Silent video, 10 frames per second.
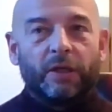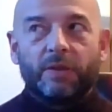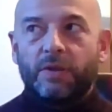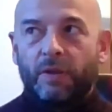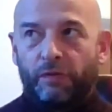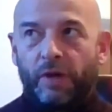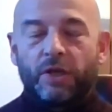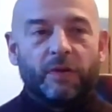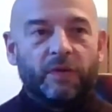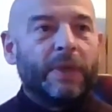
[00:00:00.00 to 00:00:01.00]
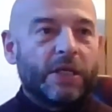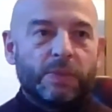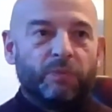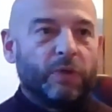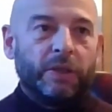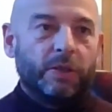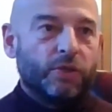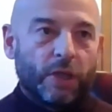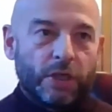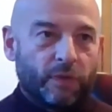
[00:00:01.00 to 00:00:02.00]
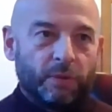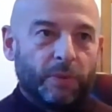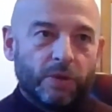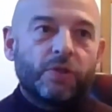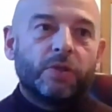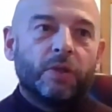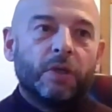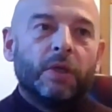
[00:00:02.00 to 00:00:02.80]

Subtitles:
and the fraction of the maximum, really didn't change very much.